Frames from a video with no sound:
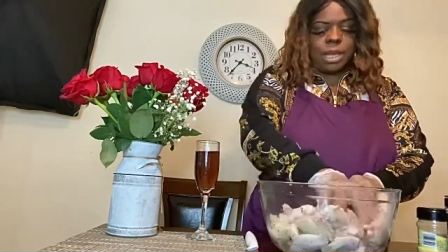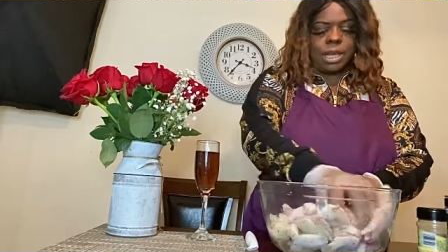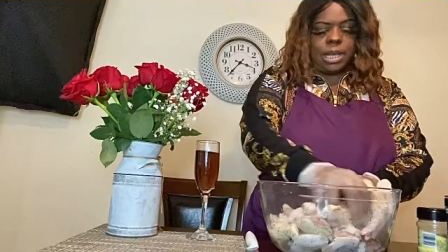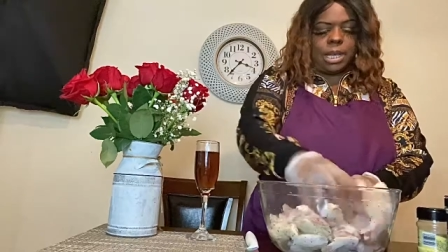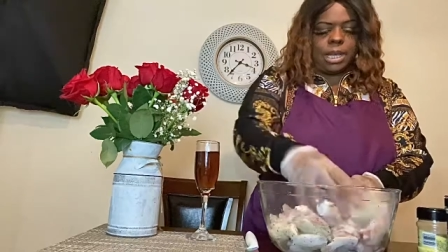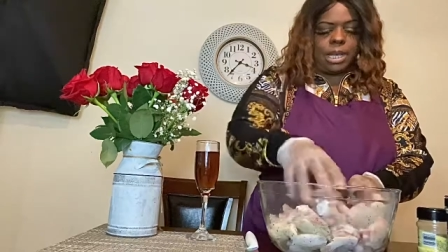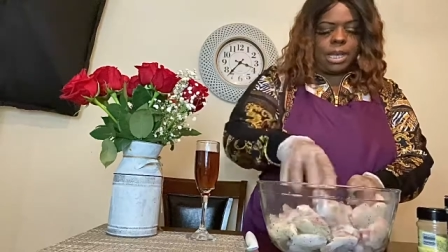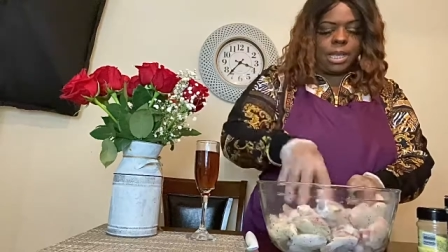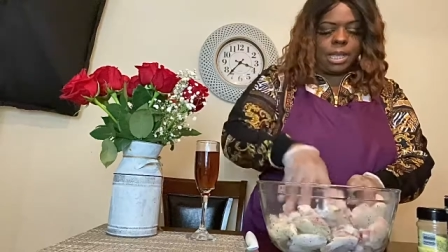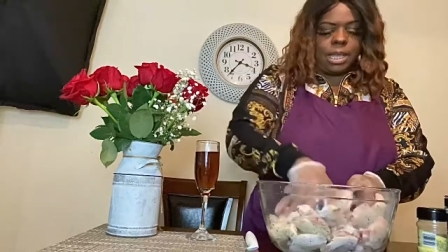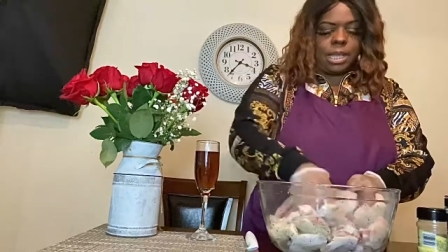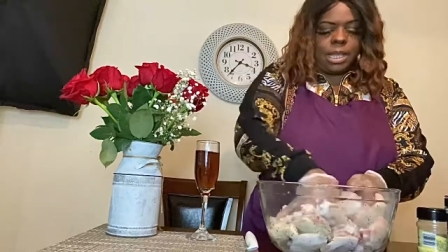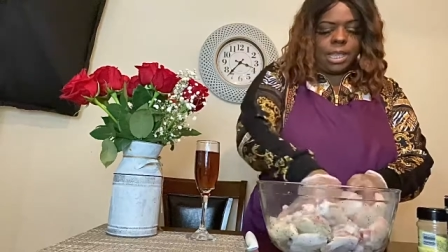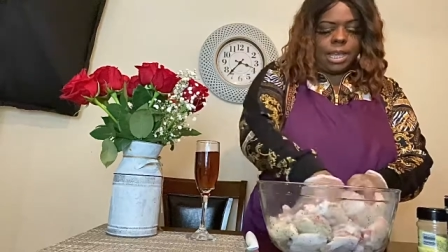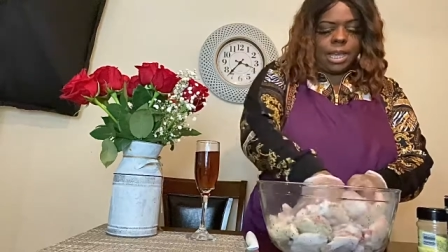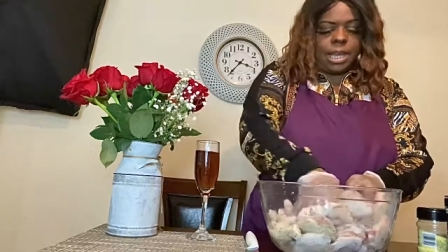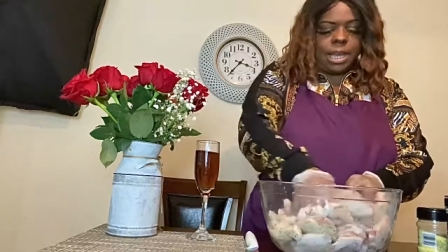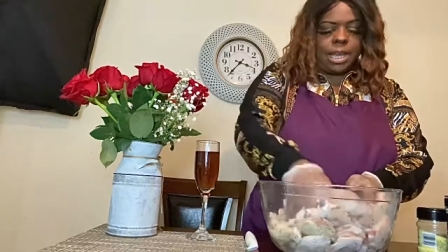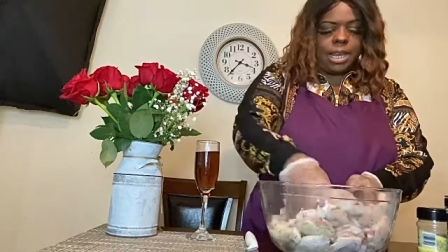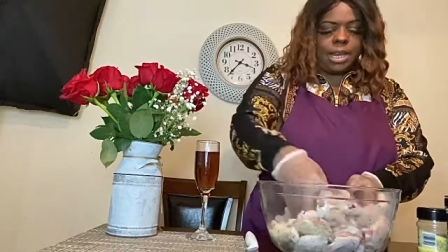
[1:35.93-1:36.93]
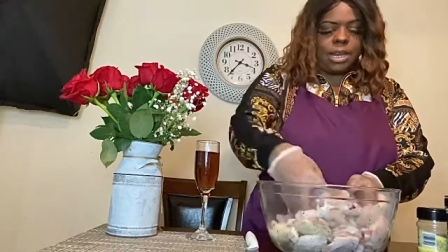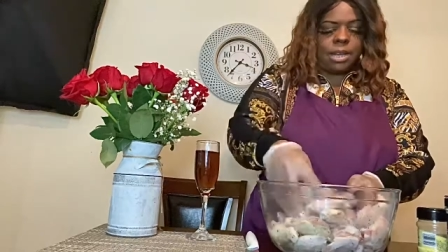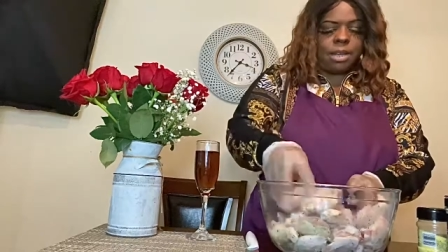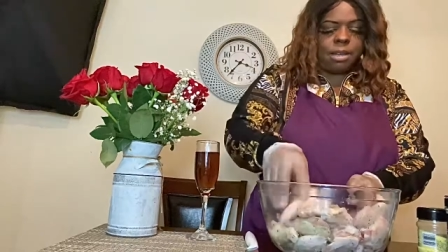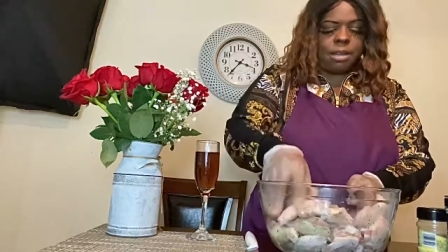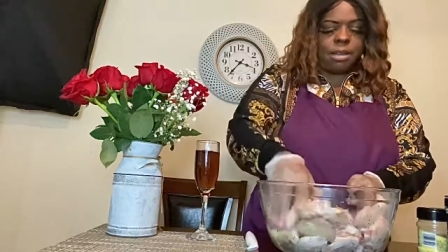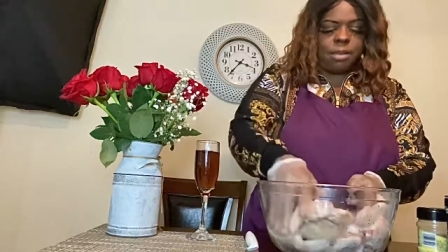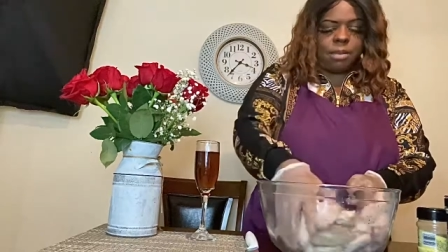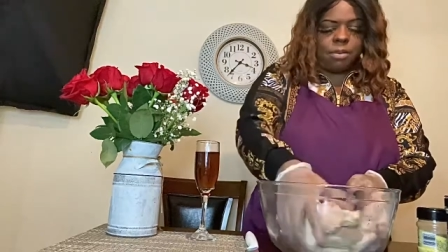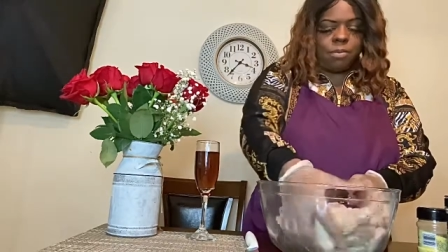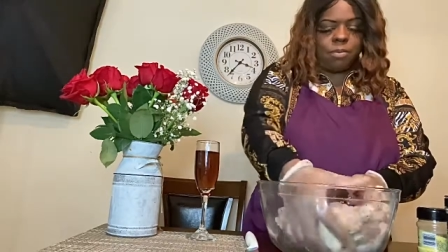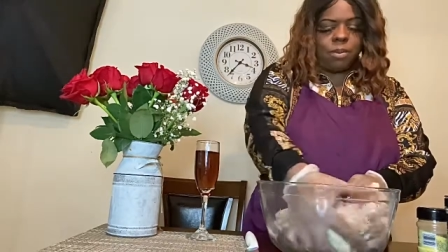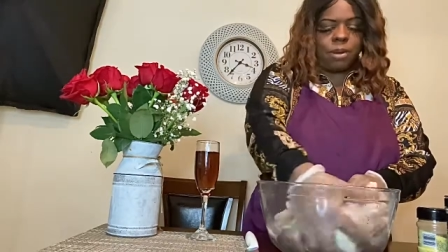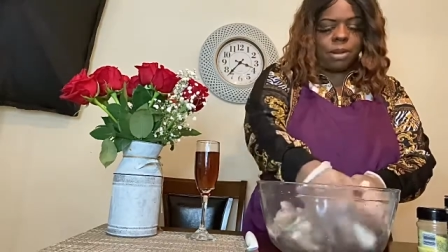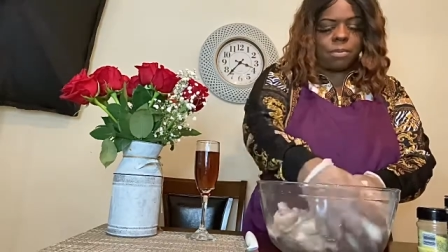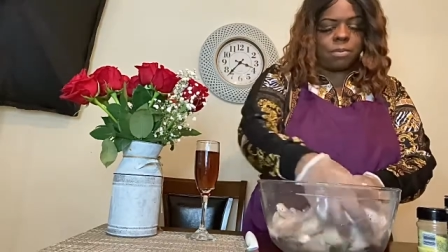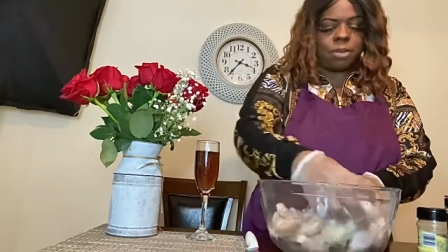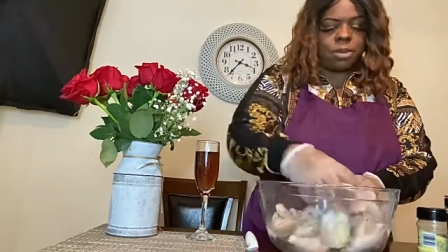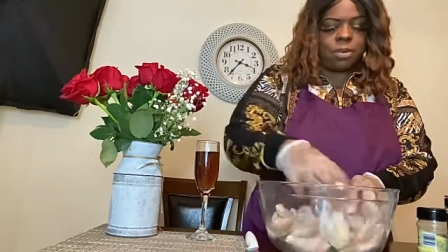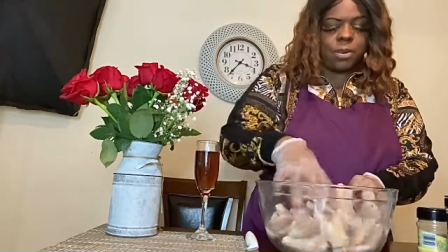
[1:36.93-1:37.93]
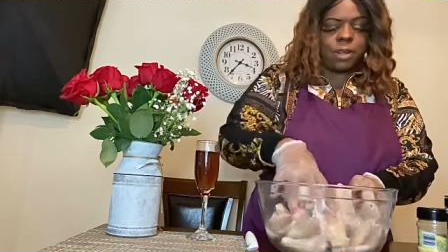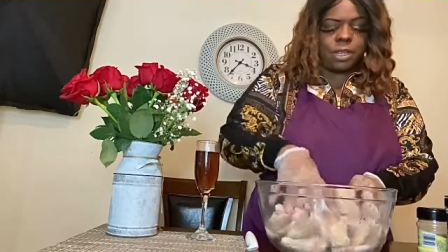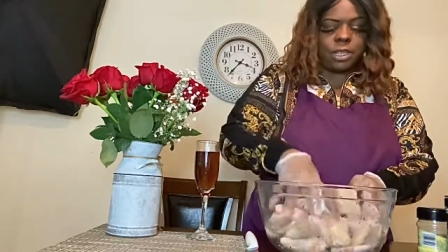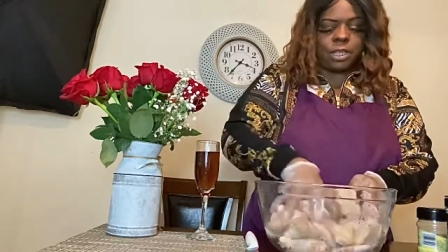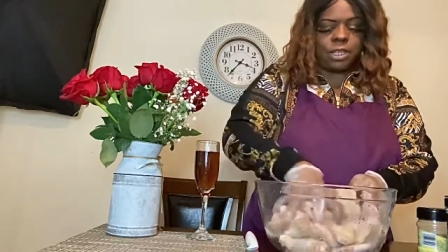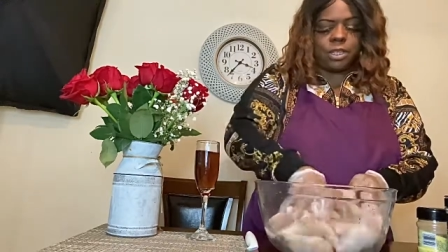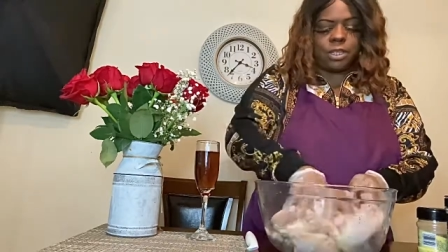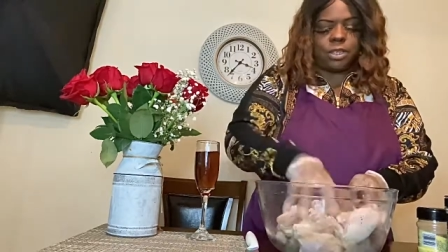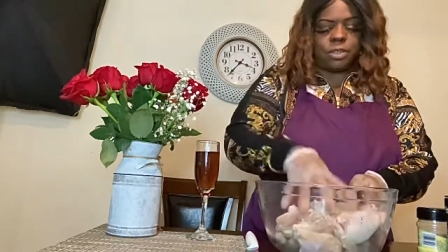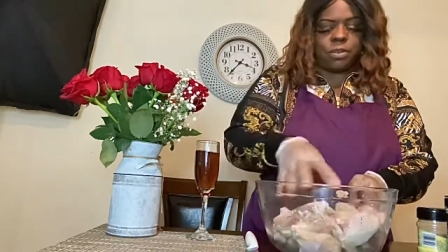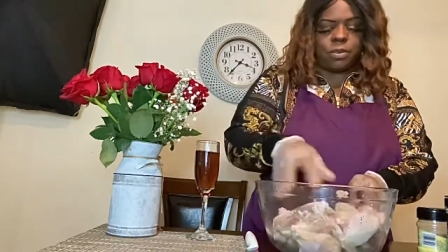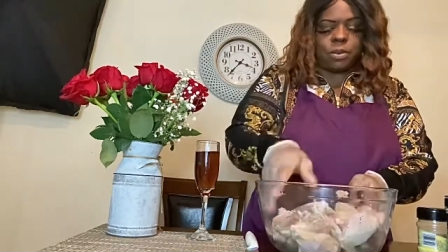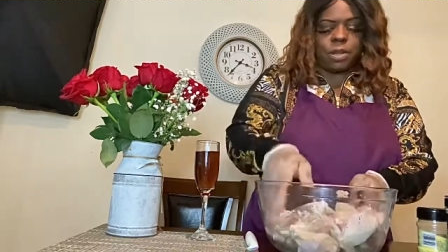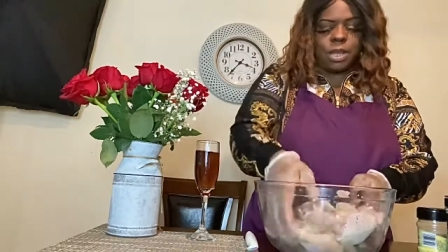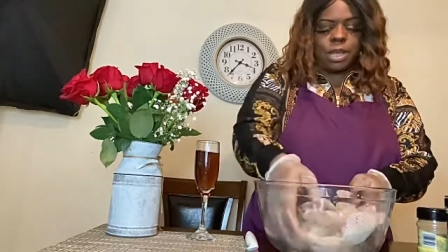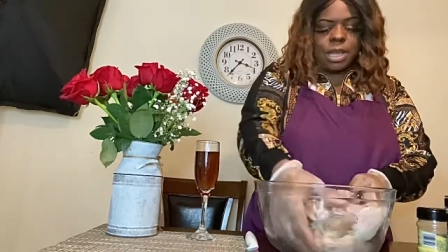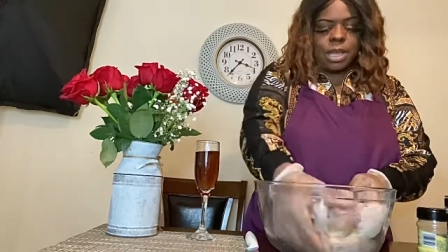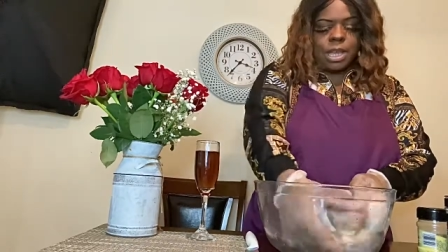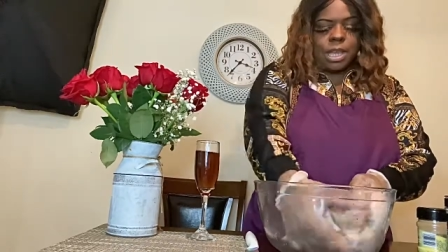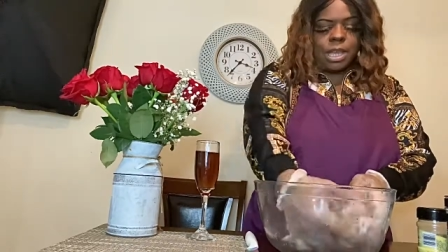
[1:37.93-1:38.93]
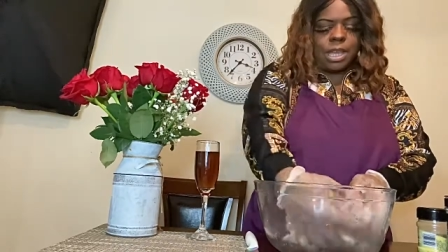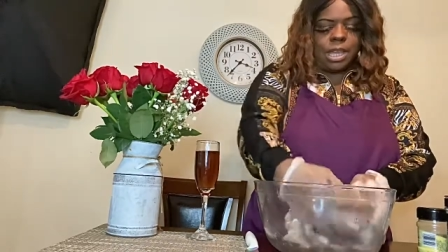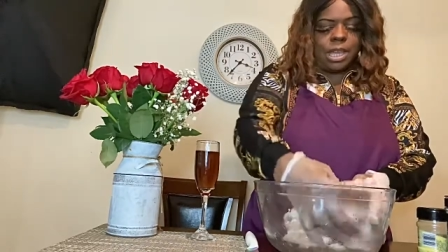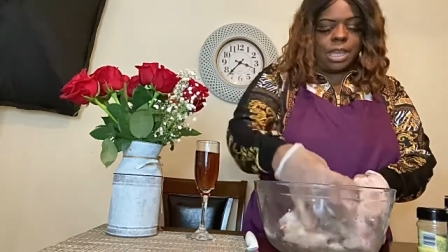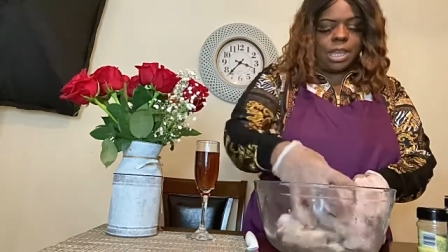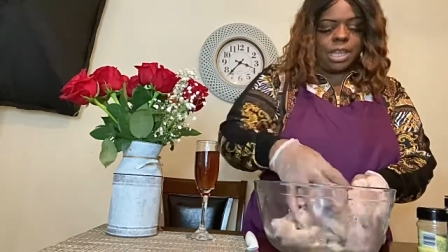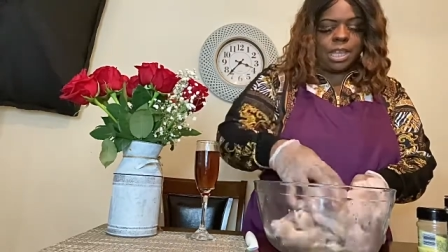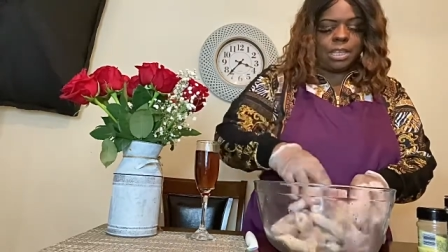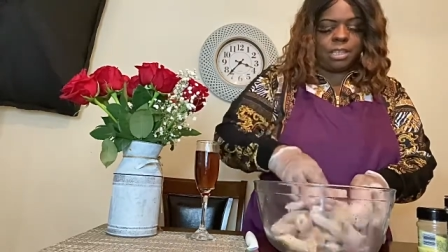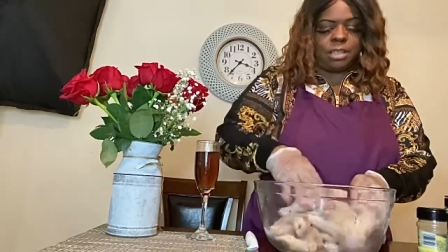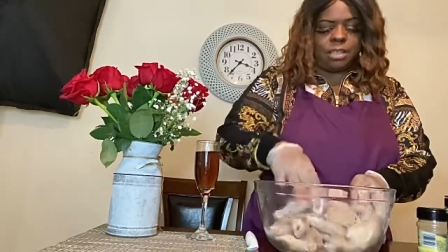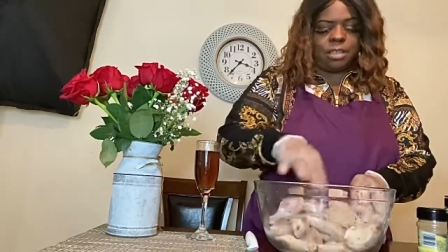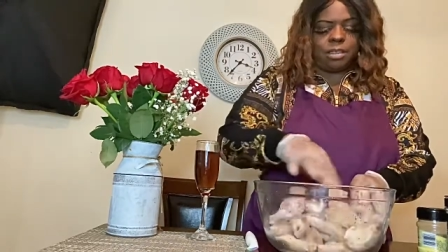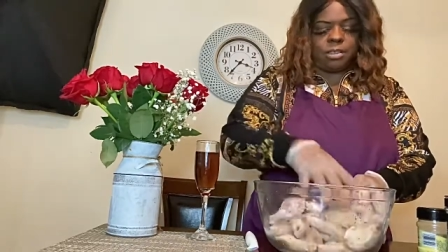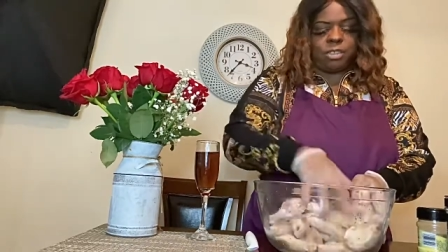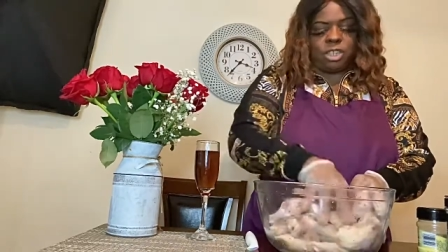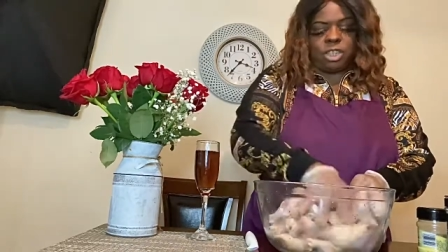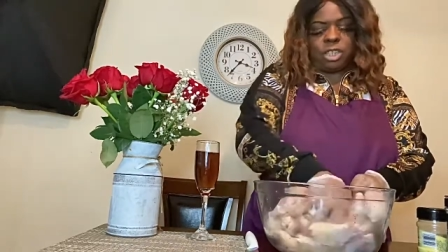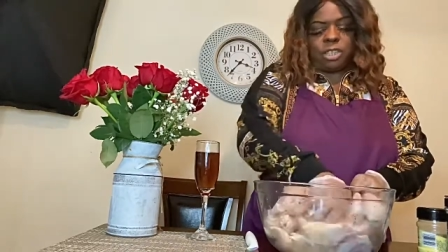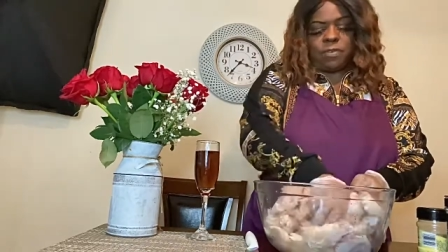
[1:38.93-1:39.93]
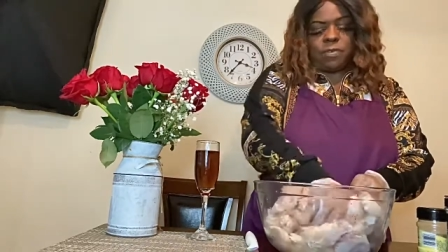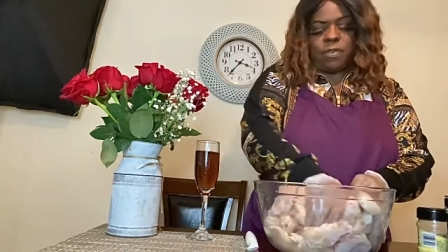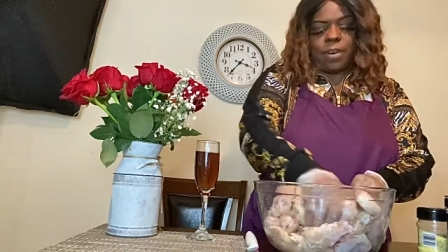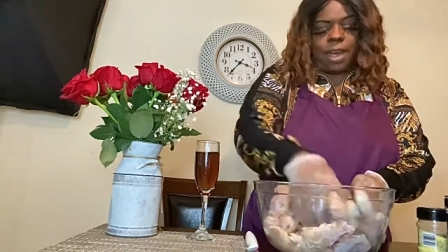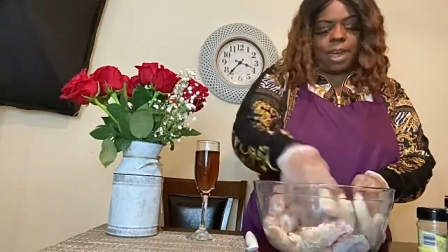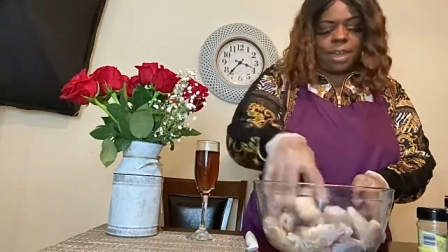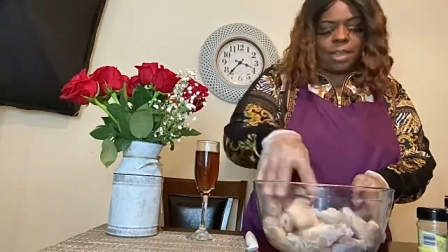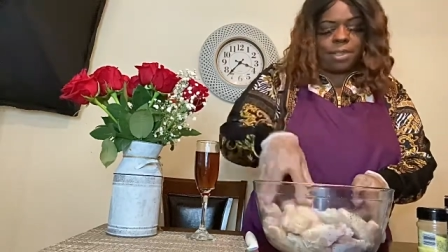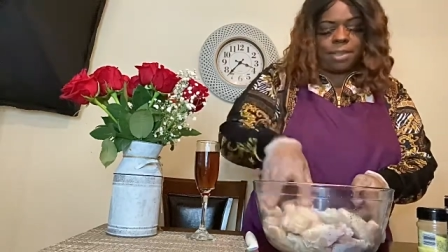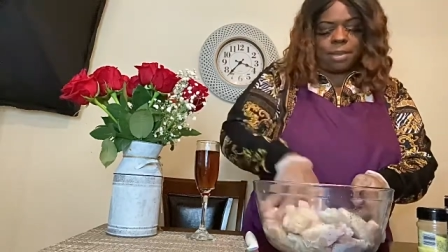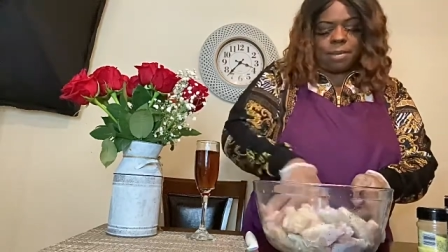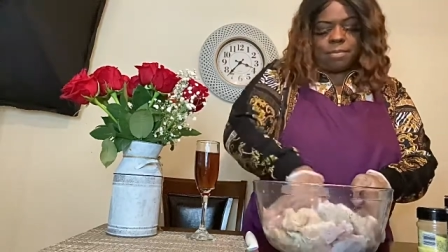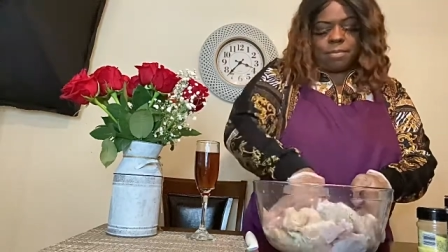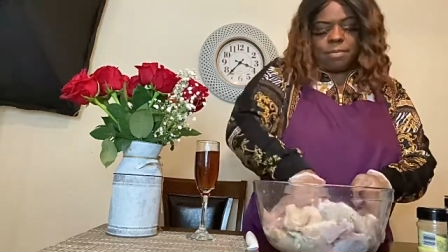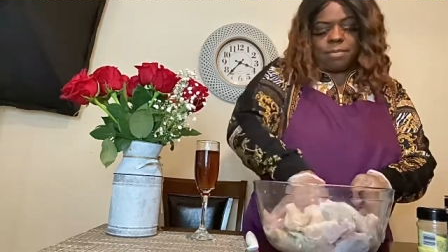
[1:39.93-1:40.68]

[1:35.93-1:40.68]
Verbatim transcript: And then what I'm going to do is just fry them.